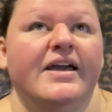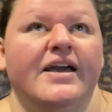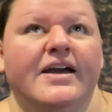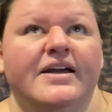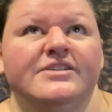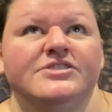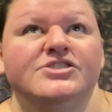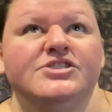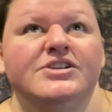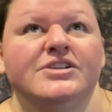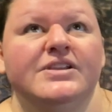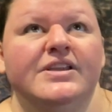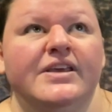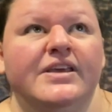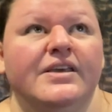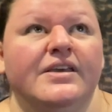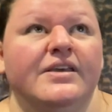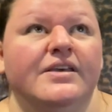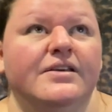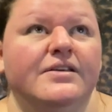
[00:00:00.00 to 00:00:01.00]

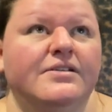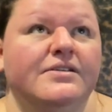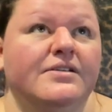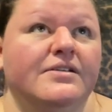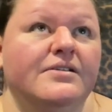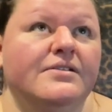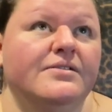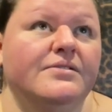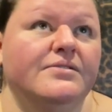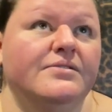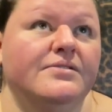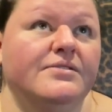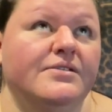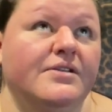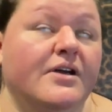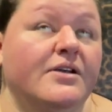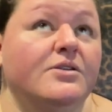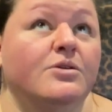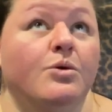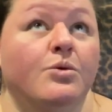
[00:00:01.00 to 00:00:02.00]
actually,
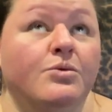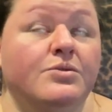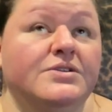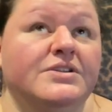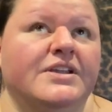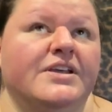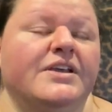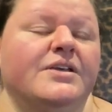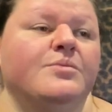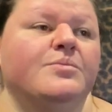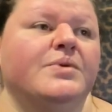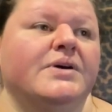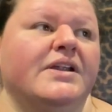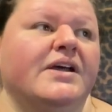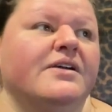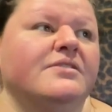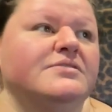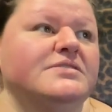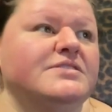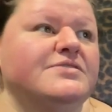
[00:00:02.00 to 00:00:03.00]
not only, but
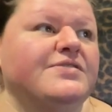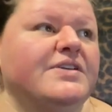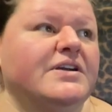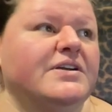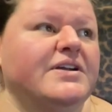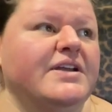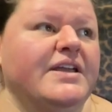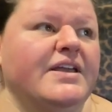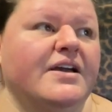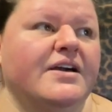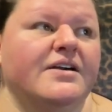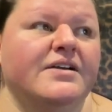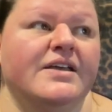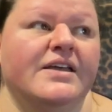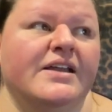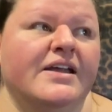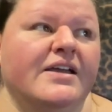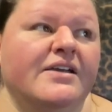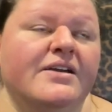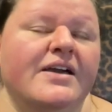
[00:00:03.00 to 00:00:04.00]
I was very young,
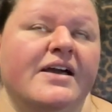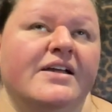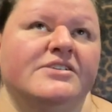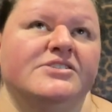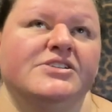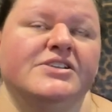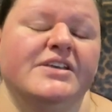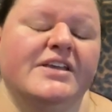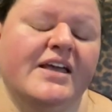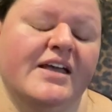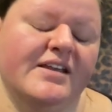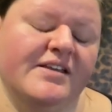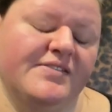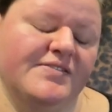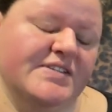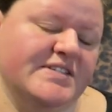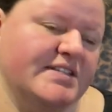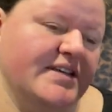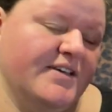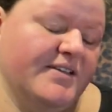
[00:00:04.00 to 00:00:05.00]
and I actually can't
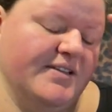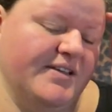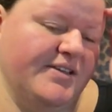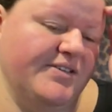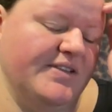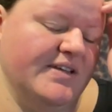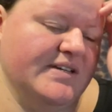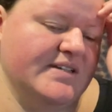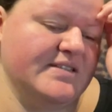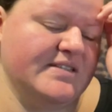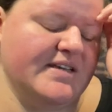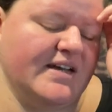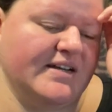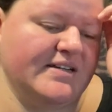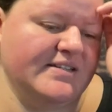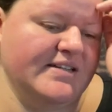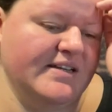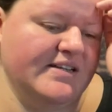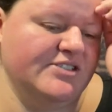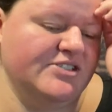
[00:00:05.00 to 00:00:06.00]
even tell you the
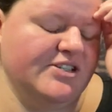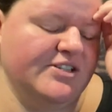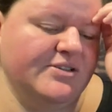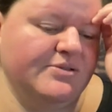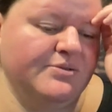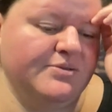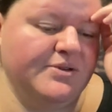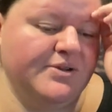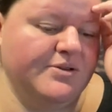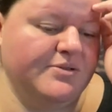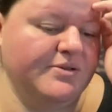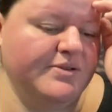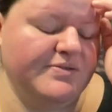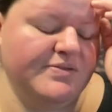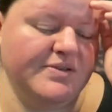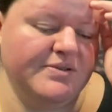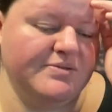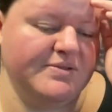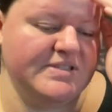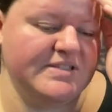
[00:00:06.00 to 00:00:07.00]
exact age. I don't know if
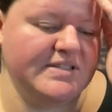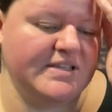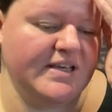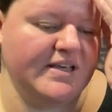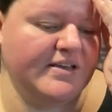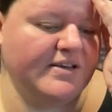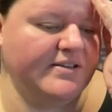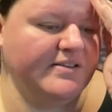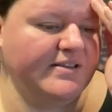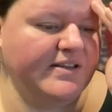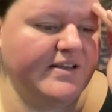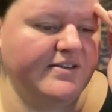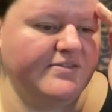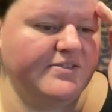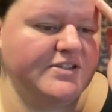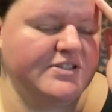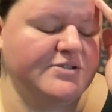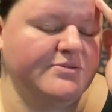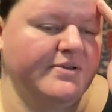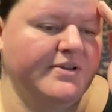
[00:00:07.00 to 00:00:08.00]
it was like
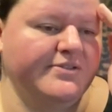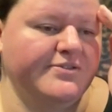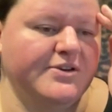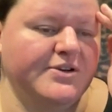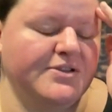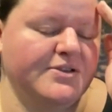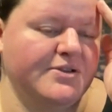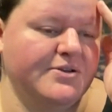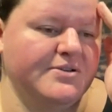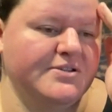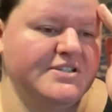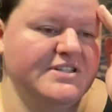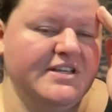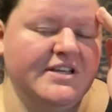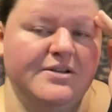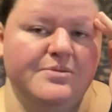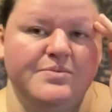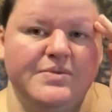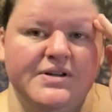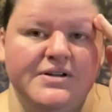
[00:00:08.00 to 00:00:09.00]
11, 12, or
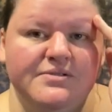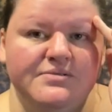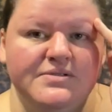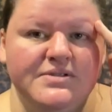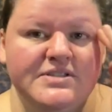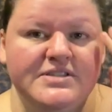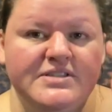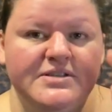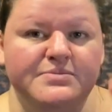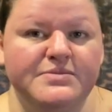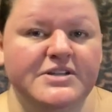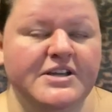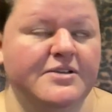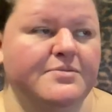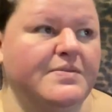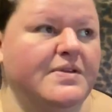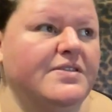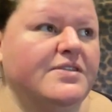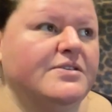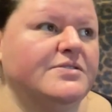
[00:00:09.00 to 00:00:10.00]
13, but it was
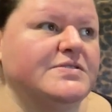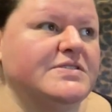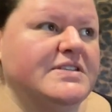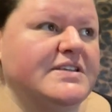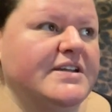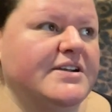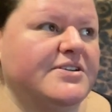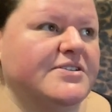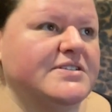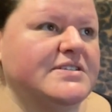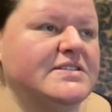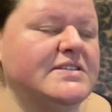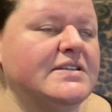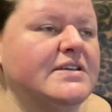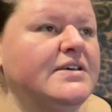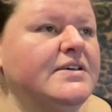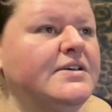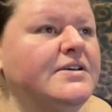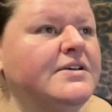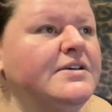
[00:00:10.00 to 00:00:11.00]
sometime in those years.
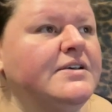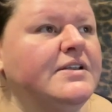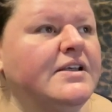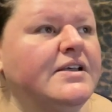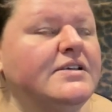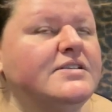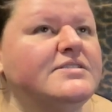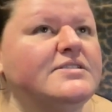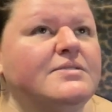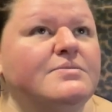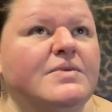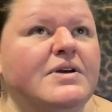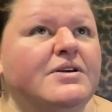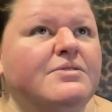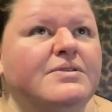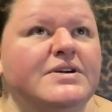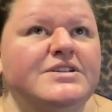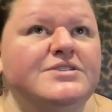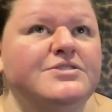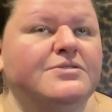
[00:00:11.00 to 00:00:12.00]
Somehow
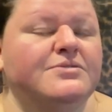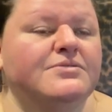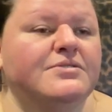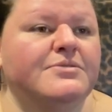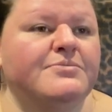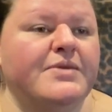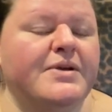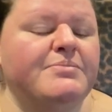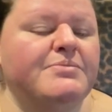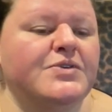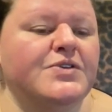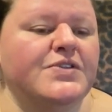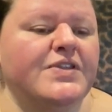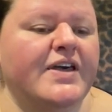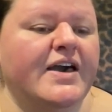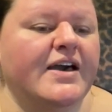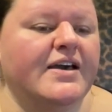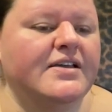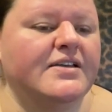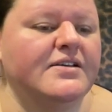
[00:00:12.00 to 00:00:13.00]
I don't remember
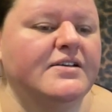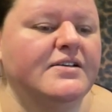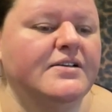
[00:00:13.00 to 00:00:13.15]
that.